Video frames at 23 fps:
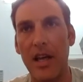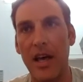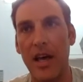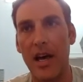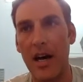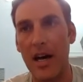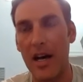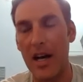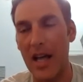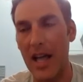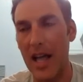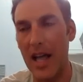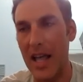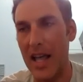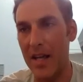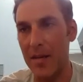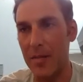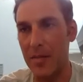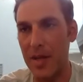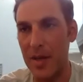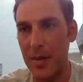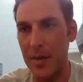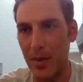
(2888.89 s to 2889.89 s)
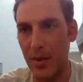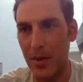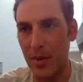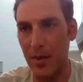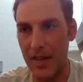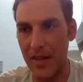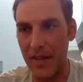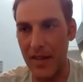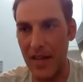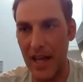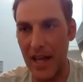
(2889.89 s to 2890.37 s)
and
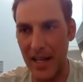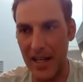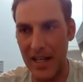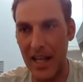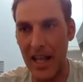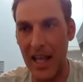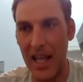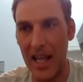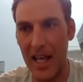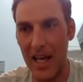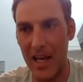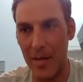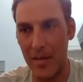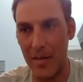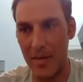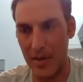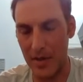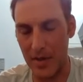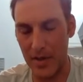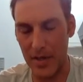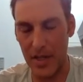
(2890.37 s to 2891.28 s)
people in that camp